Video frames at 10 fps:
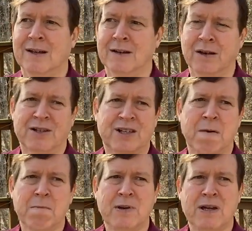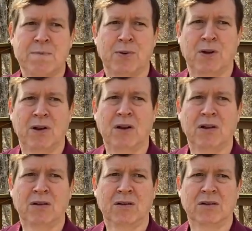Uh, some
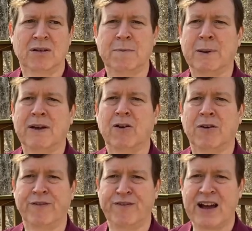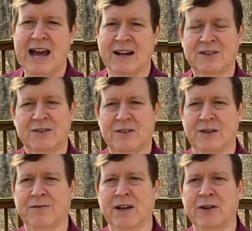people depend on facts to
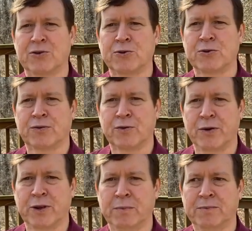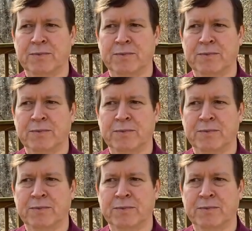define truth for them.